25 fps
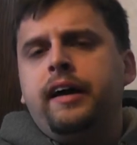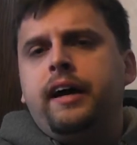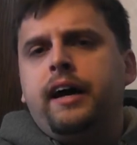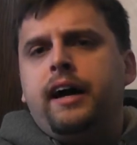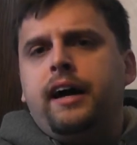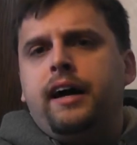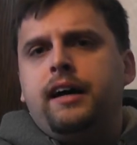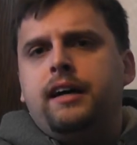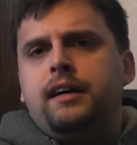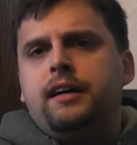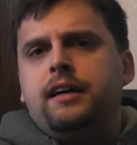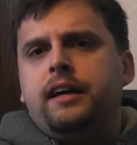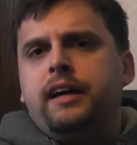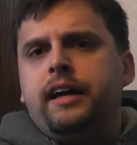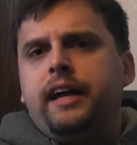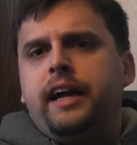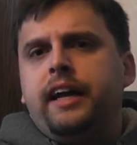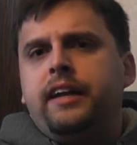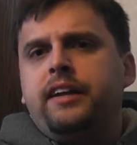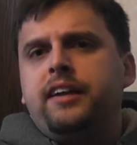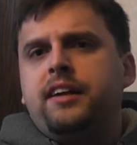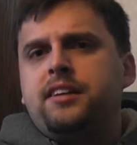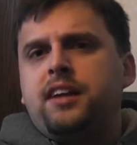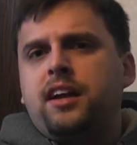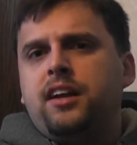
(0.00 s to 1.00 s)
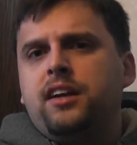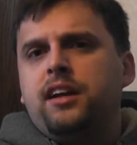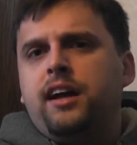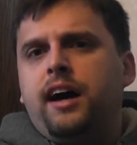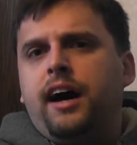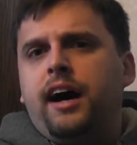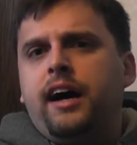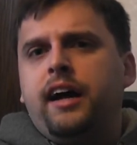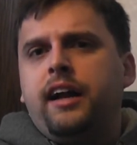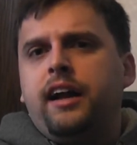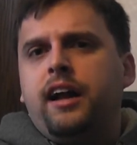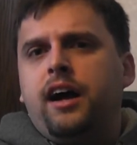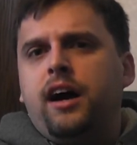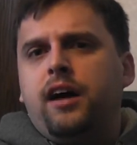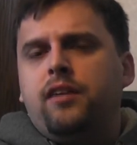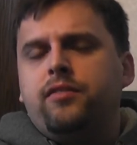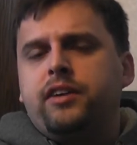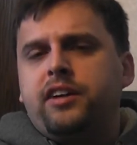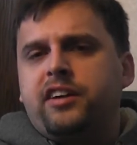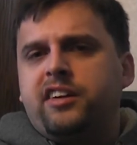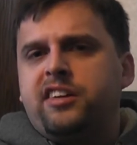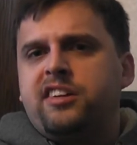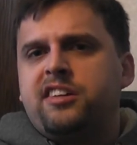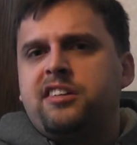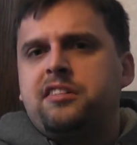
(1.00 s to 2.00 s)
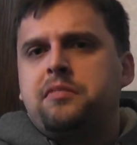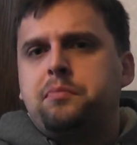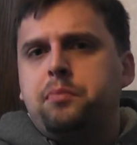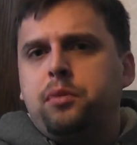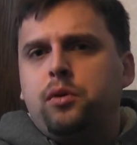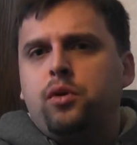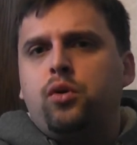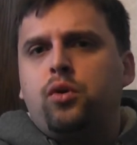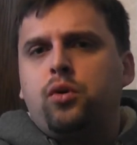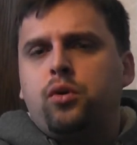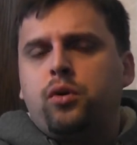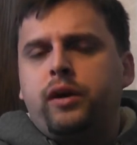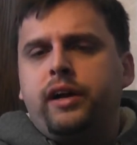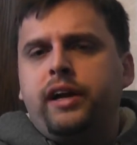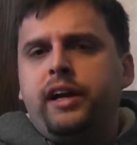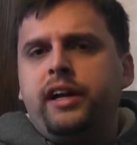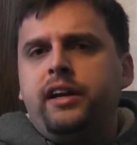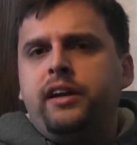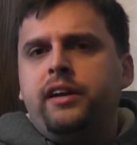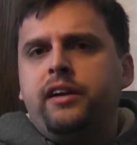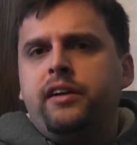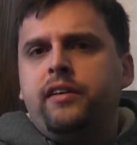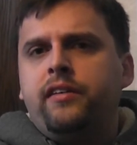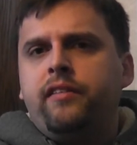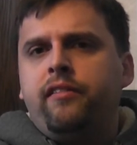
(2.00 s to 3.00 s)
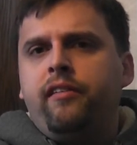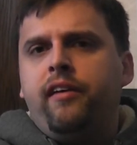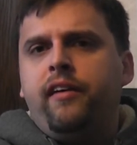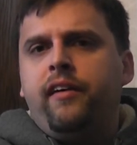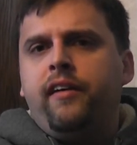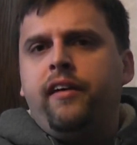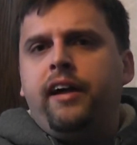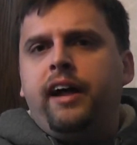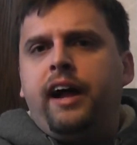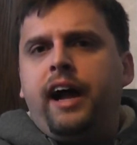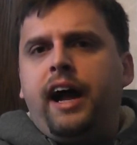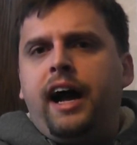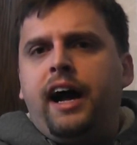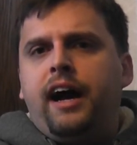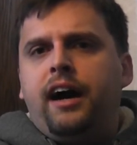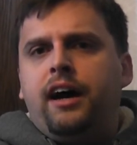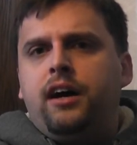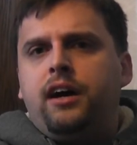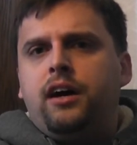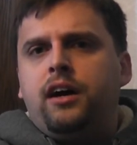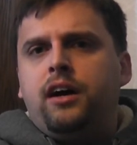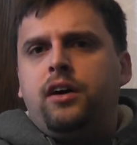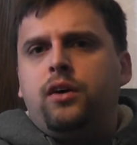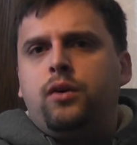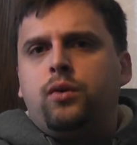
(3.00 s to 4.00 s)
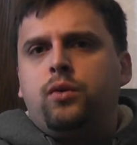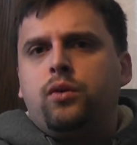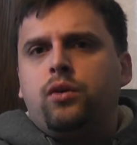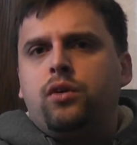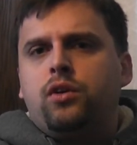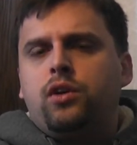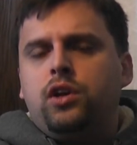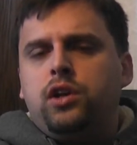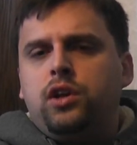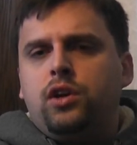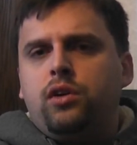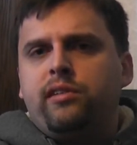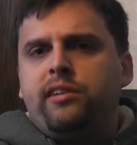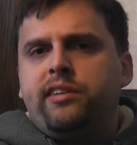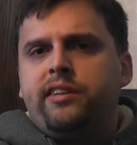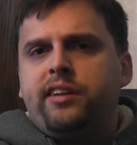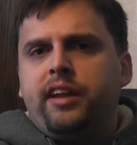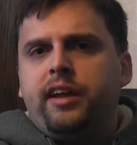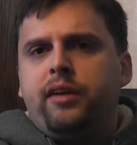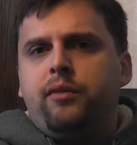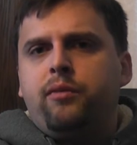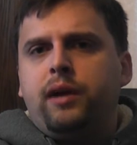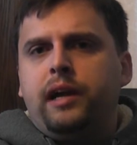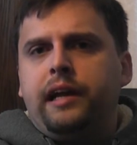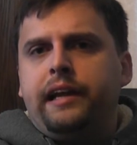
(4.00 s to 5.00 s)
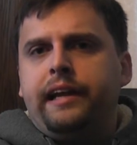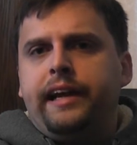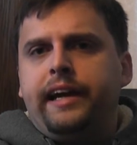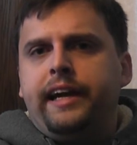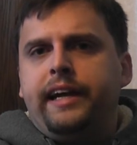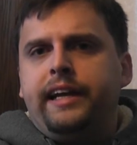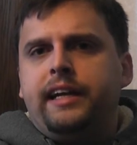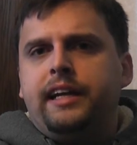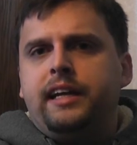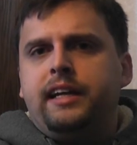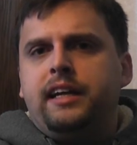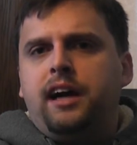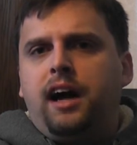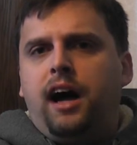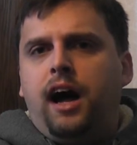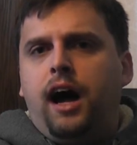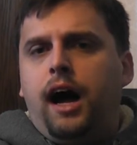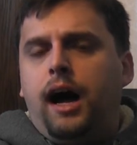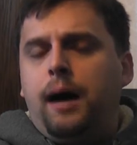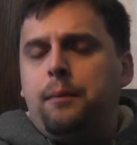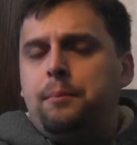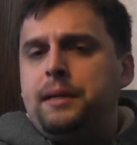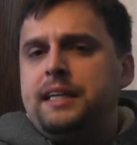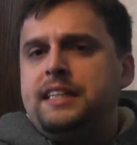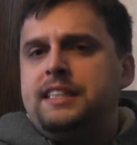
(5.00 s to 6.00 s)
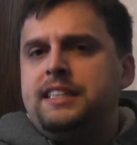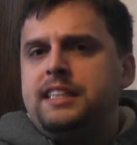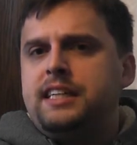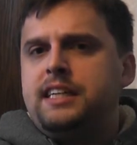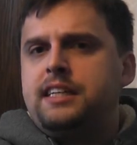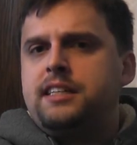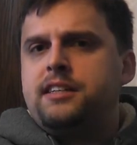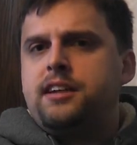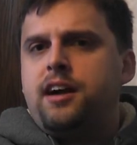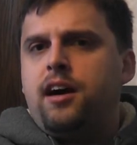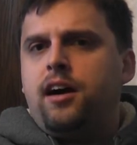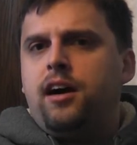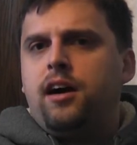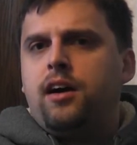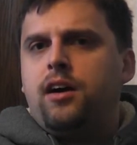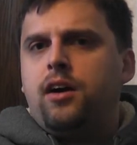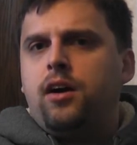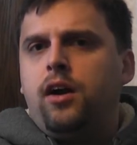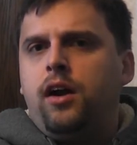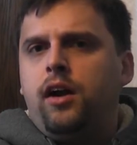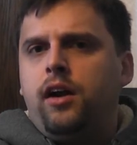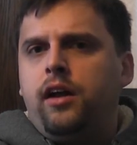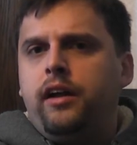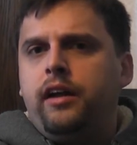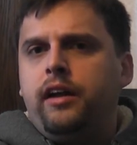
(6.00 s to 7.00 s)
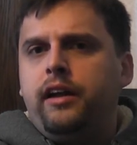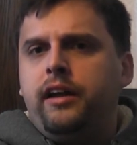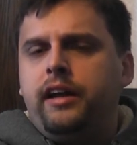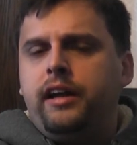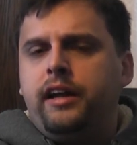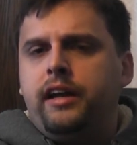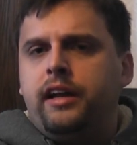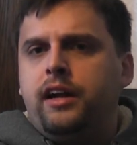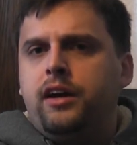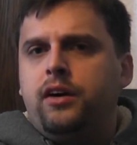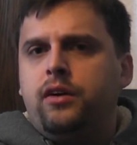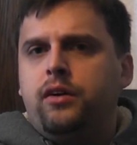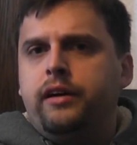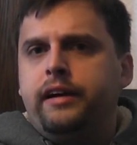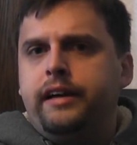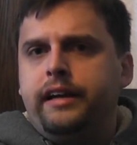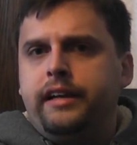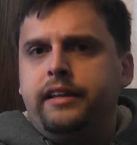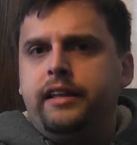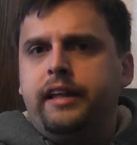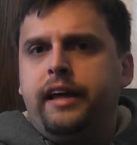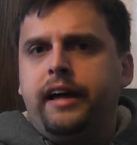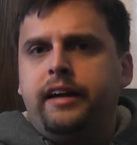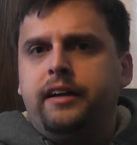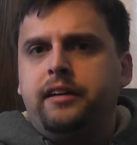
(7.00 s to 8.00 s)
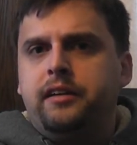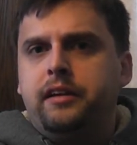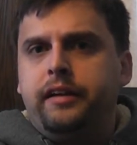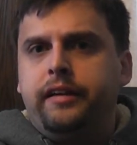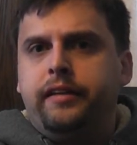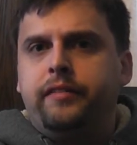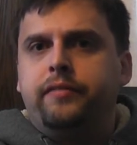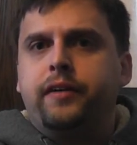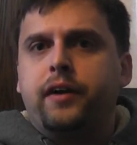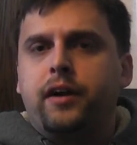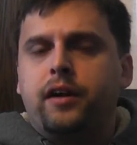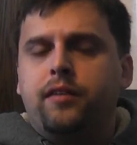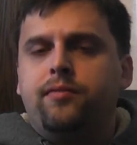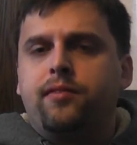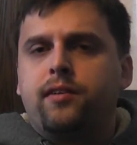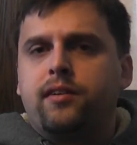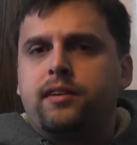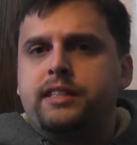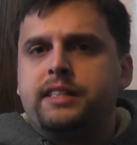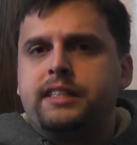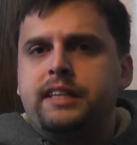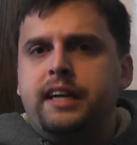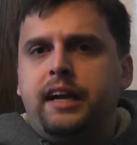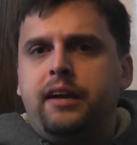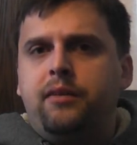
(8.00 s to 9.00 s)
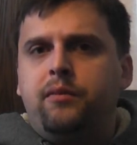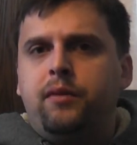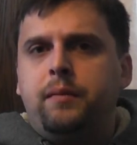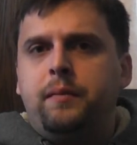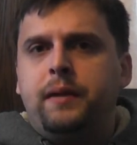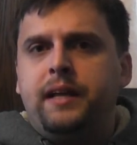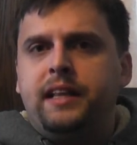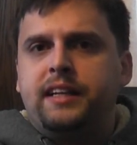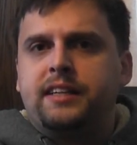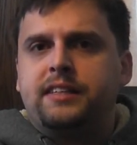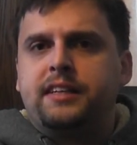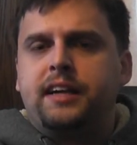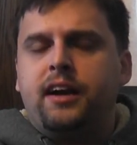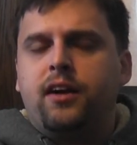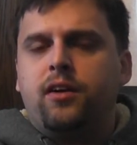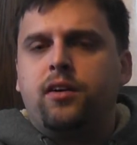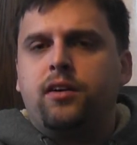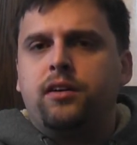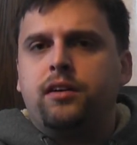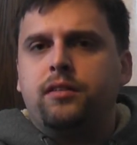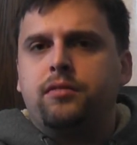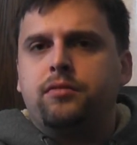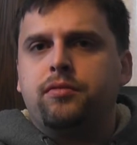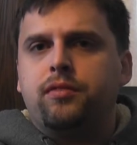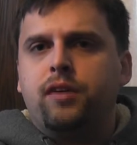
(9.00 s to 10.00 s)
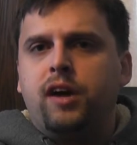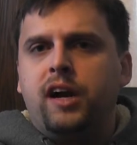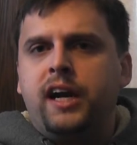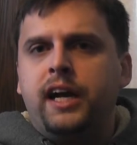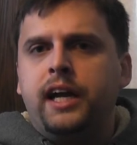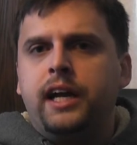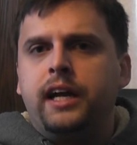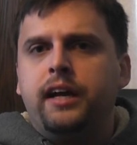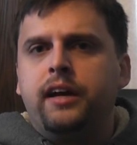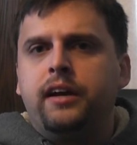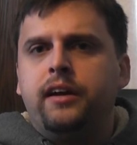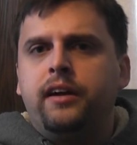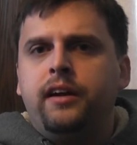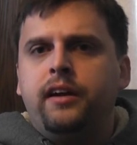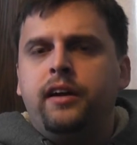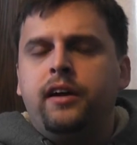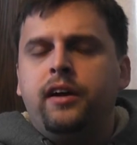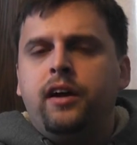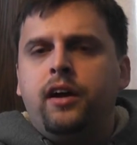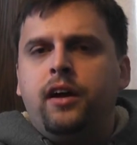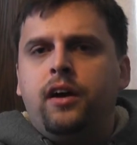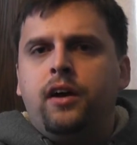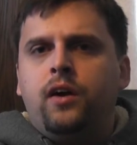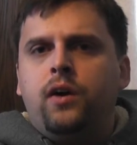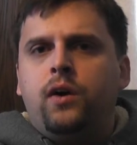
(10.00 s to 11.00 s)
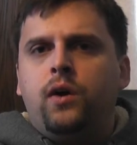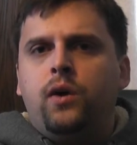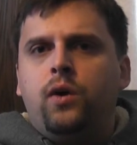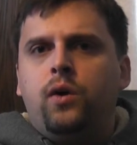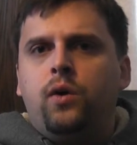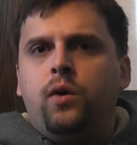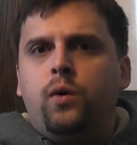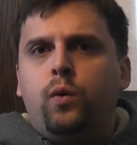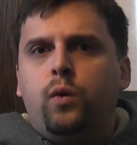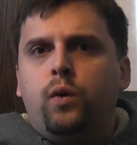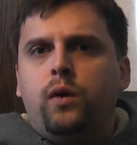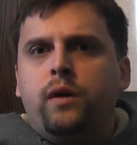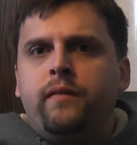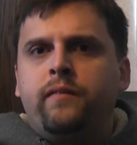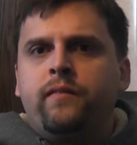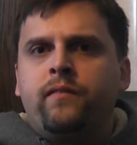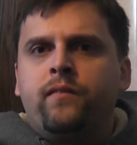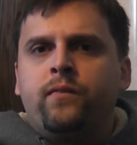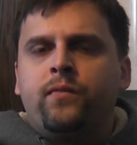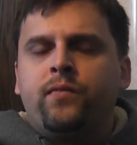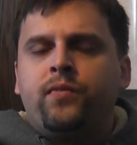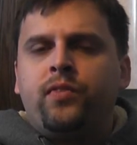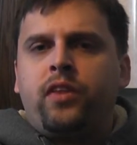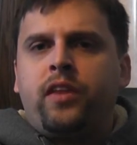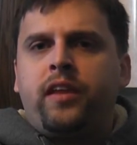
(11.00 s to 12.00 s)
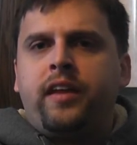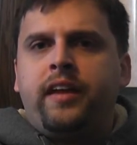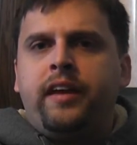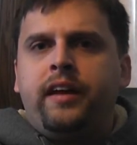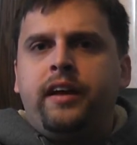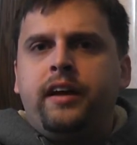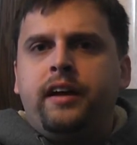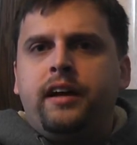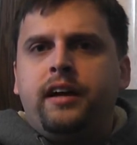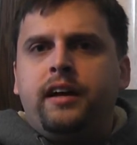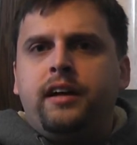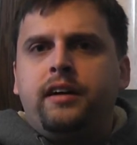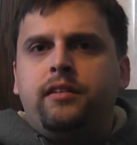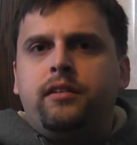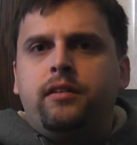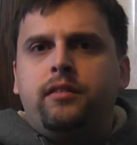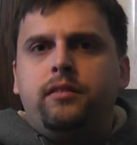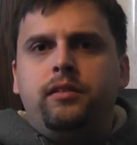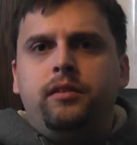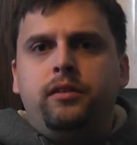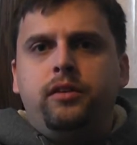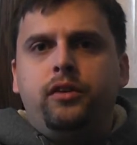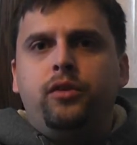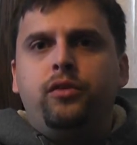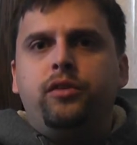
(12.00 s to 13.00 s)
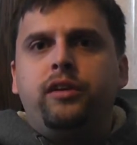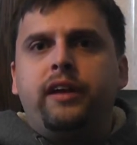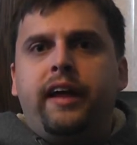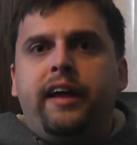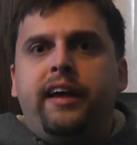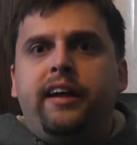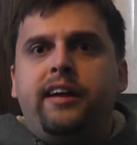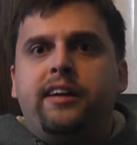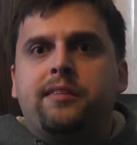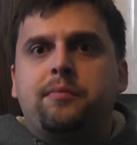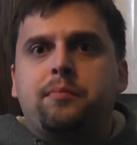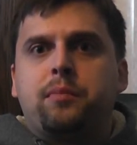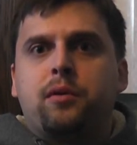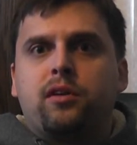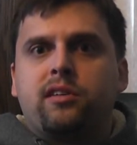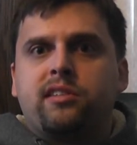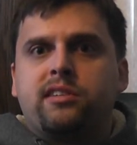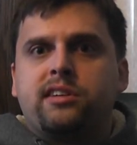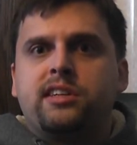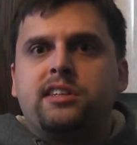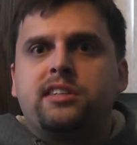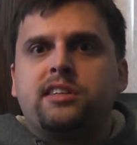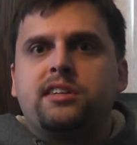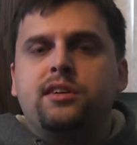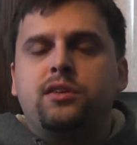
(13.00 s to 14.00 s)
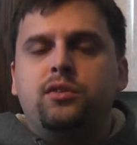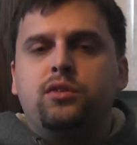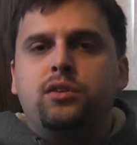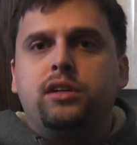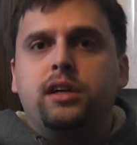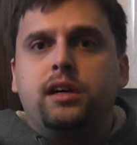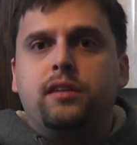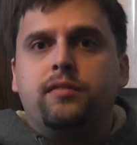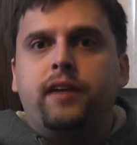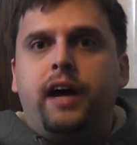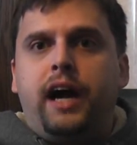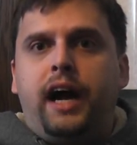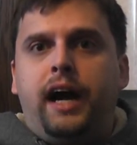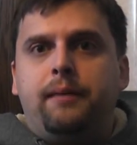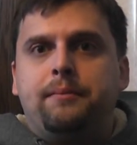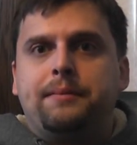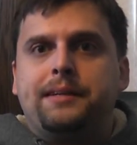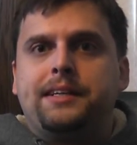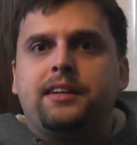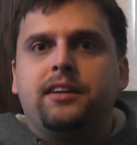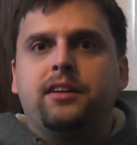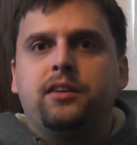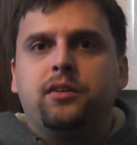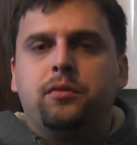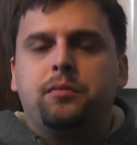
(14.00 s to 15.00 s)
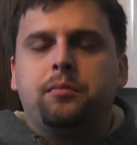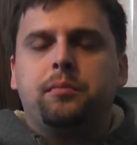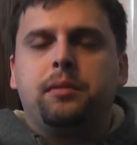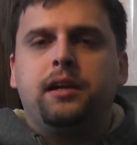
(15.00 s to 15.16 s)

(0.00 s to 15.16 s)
It does a lot of exploring how closely related opposites are. In the very first scene we meet this character Frank, who, due to his pursuit of absolute